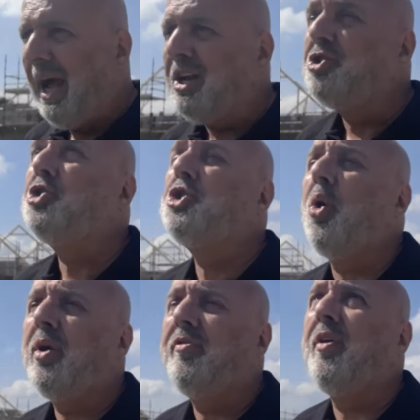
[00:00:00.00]
and just
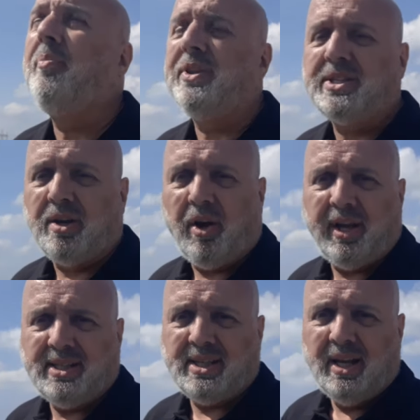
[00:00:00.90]
show you from the
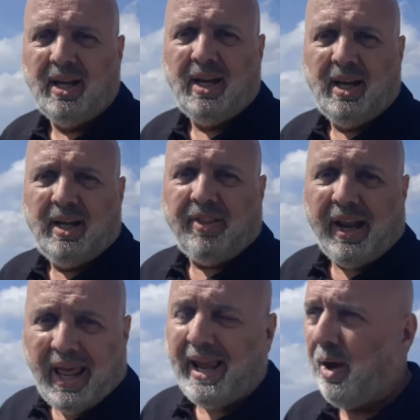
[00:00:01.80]
skies the
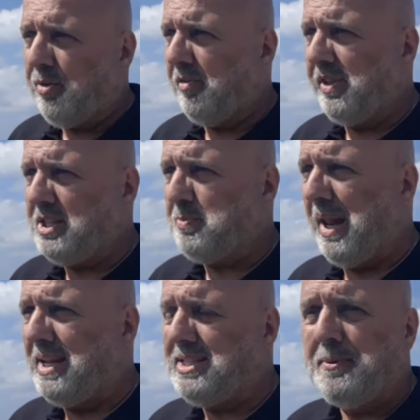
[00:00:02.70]
layout of this
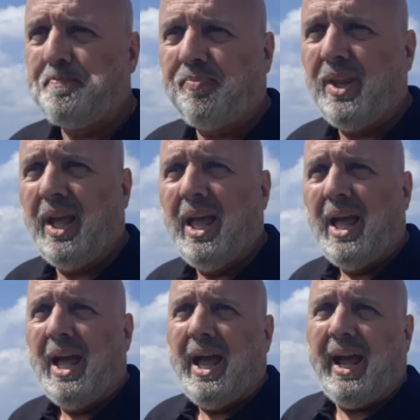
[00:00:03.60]
place.
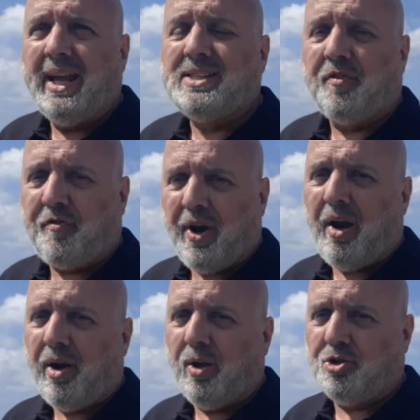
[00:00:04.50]
It's a
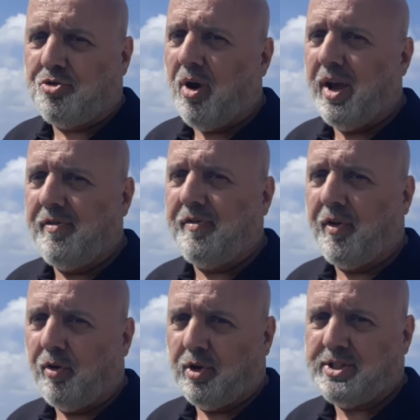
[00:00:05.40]
fair old drive
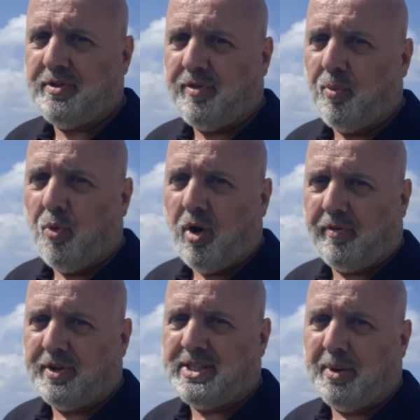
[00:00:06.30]
for us from
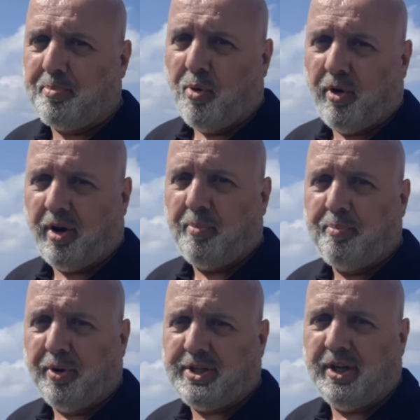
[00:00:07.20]
Waterford Tip Border,
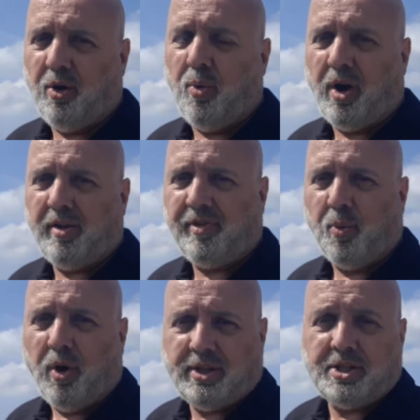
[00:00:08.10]
but you know what? If
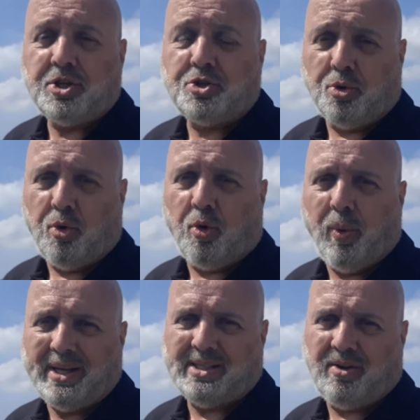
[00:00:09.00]
you wanted to tour
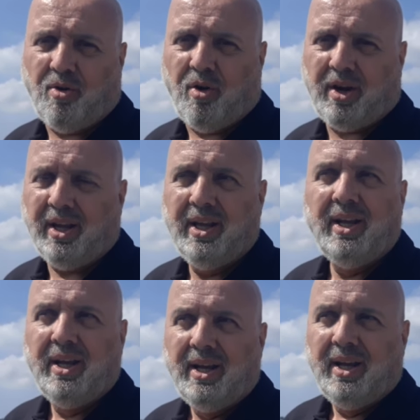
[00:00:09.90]
West Cork,
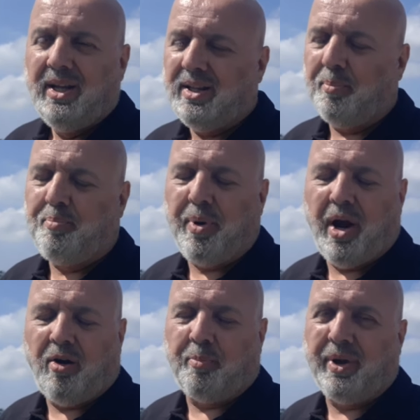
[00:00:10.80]
the
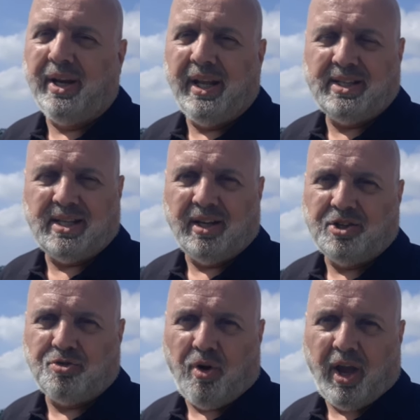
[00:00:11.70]
Beara Peninsula
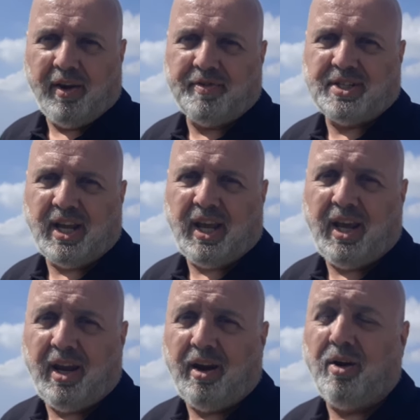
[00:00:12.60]
drive to
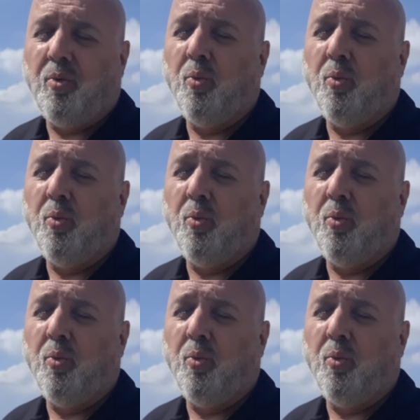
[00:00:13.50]
here